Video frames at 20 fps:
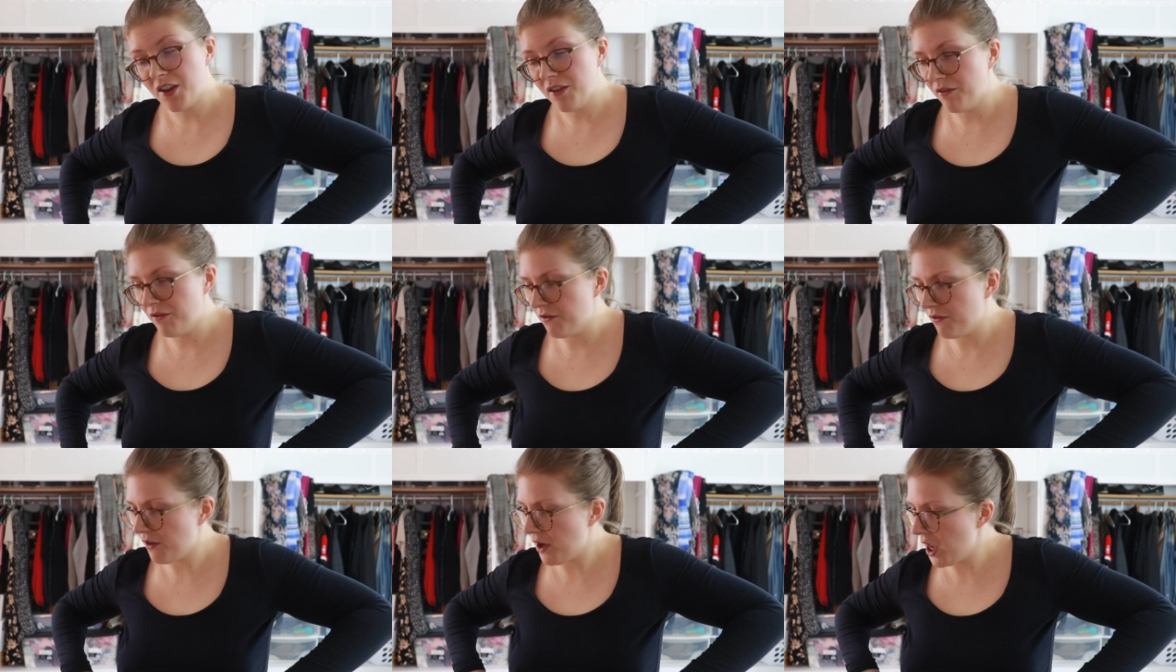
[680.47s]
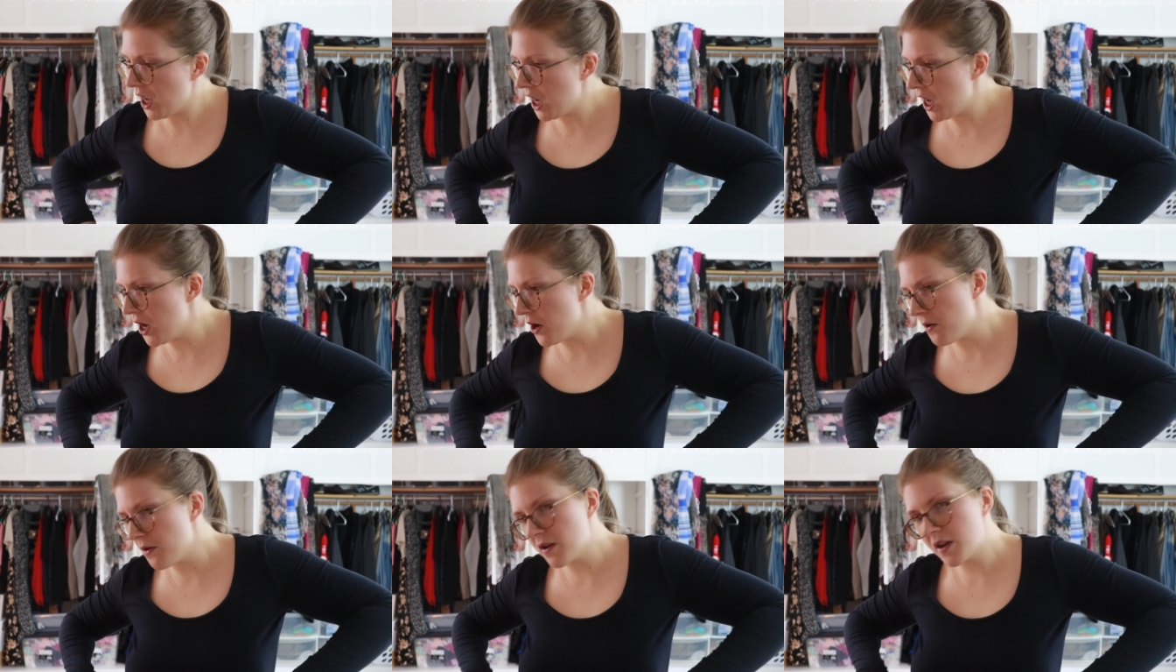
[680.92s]

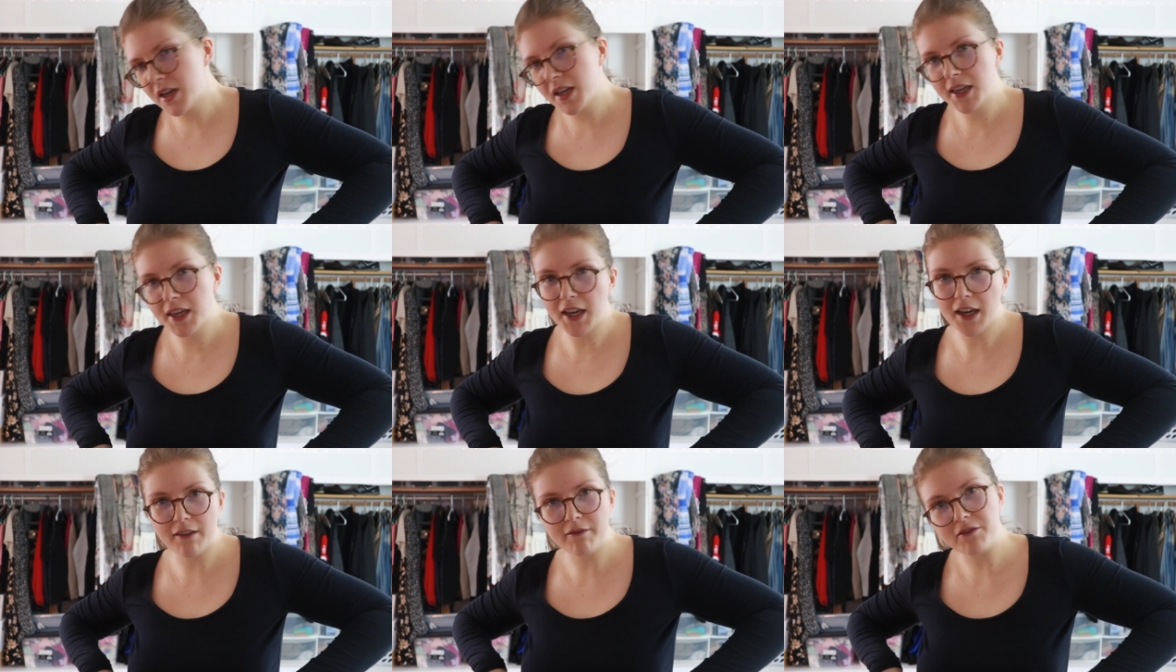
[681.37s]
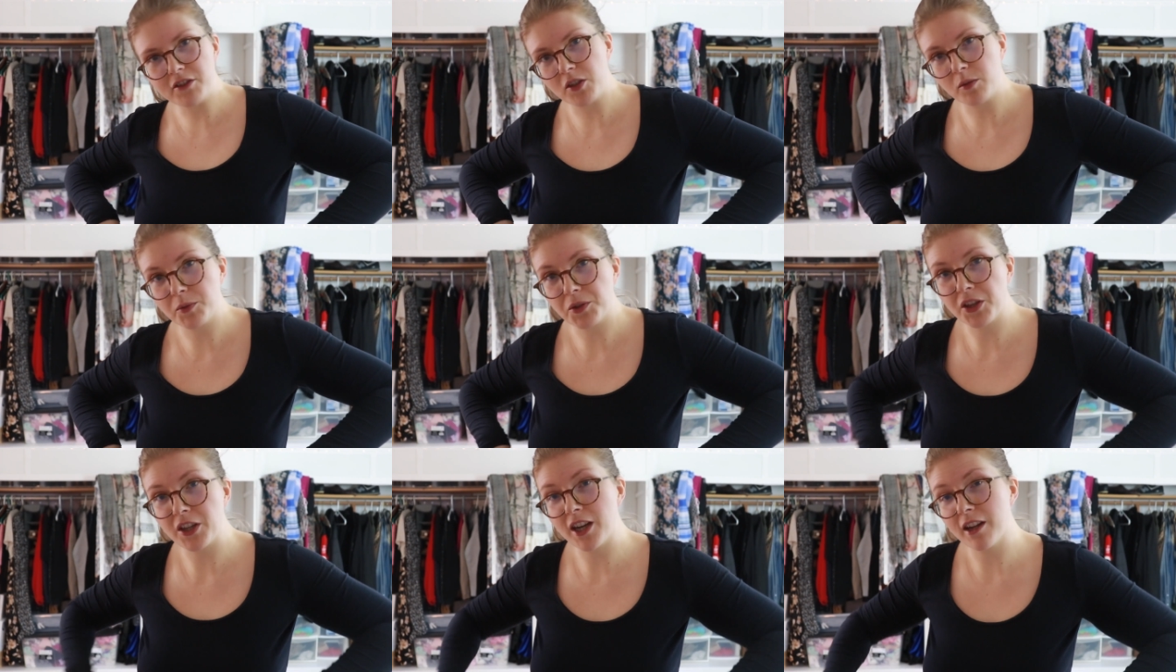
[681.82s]
Very
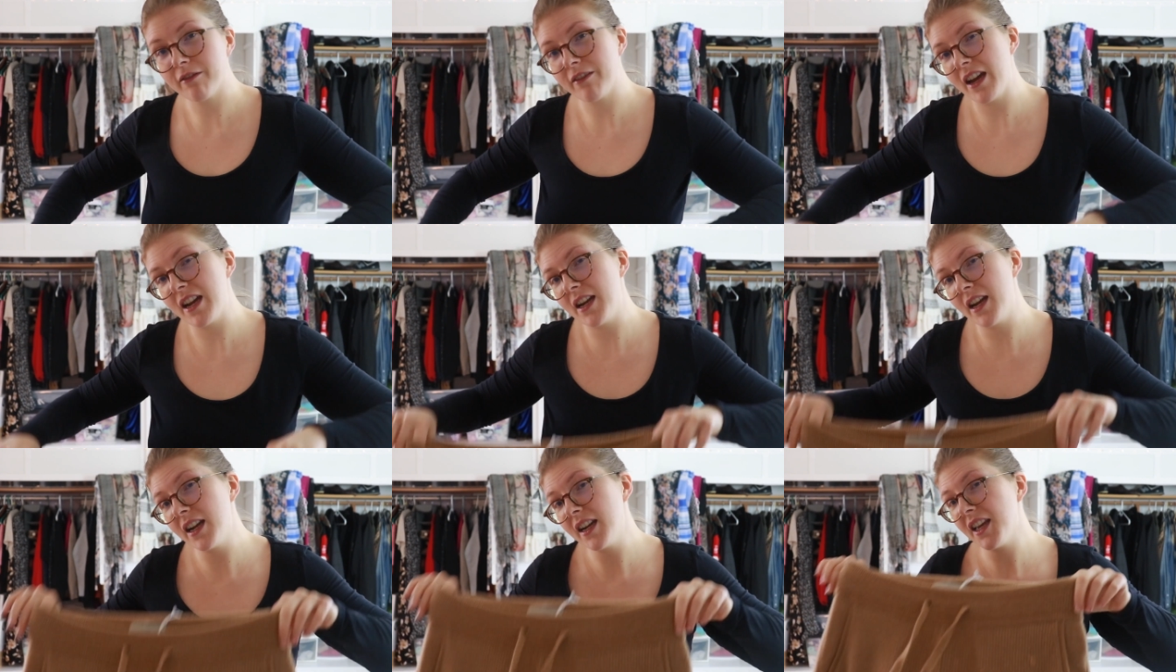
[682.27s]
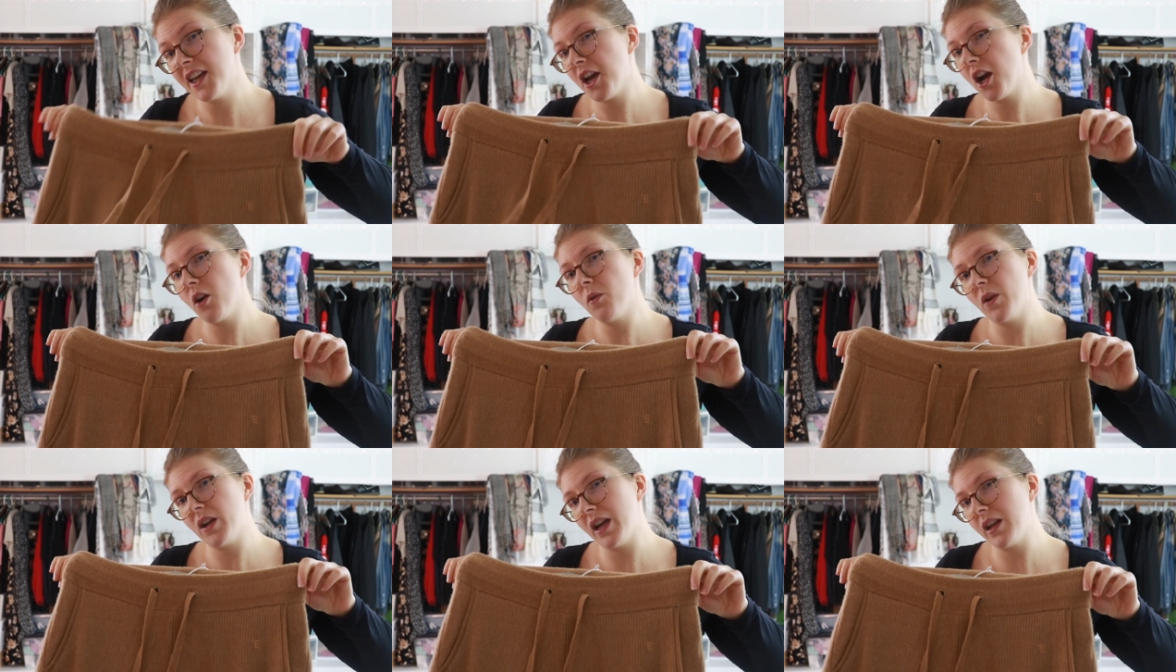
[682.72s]
comfortable. And if I didn't
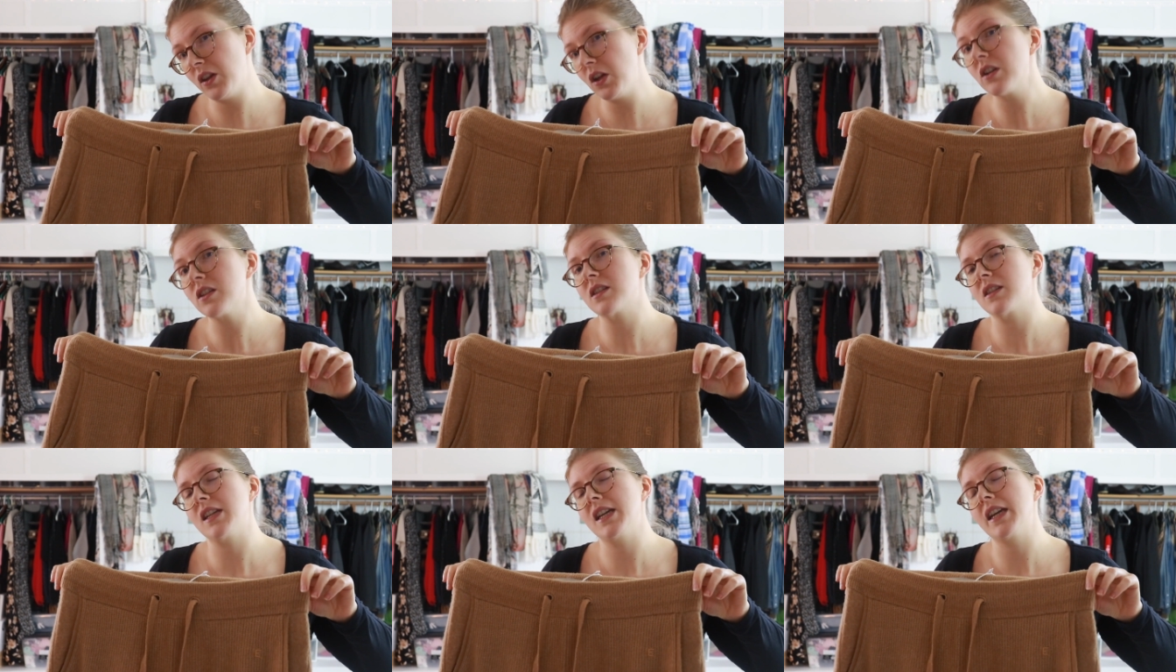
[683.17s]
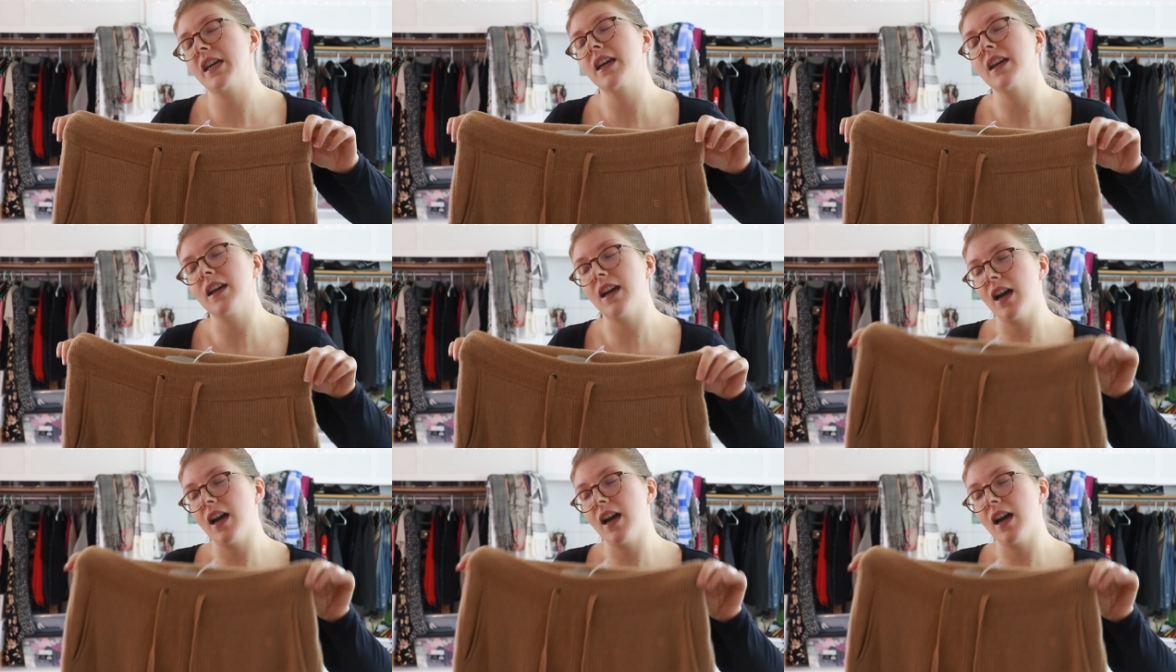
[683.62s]
care what I looked like,